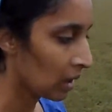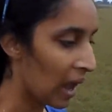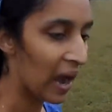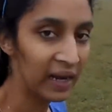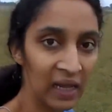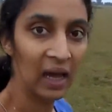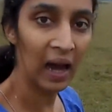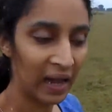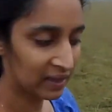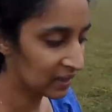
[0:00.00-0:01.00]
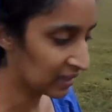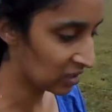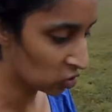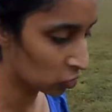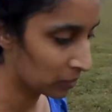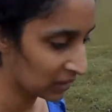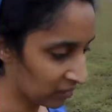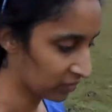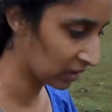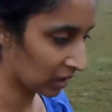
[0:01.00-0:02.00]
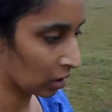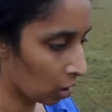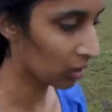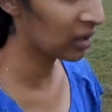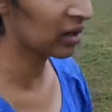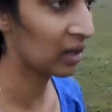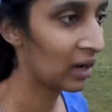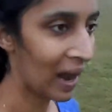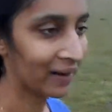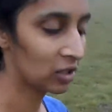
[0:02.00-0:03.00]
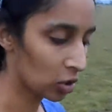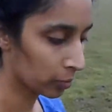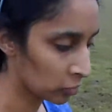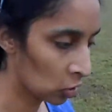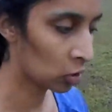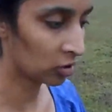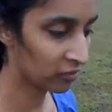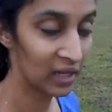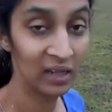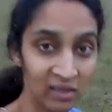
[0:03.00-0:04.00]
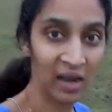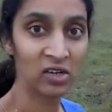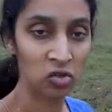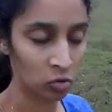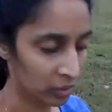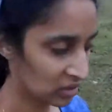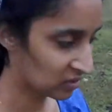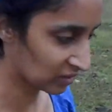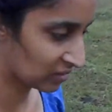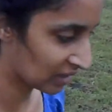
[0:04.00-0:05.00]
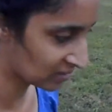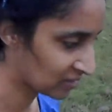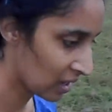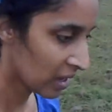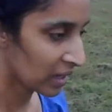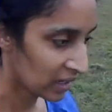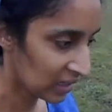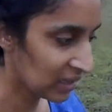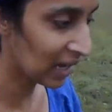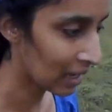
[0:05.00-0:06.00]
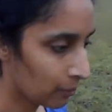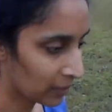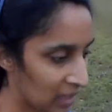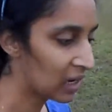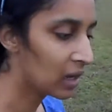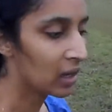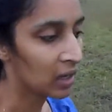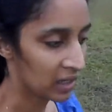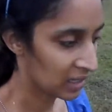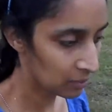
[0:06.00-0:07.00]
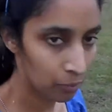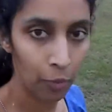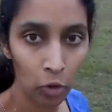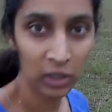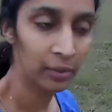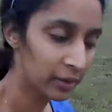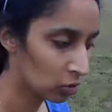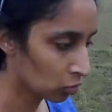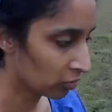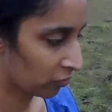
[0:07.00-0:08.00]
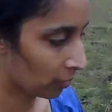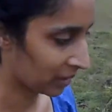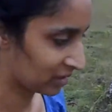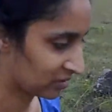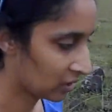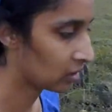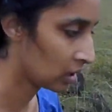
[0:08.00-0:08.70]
and I think he should be given a longer run at the top of the order where he's had so much success in the IPL in both limited over formats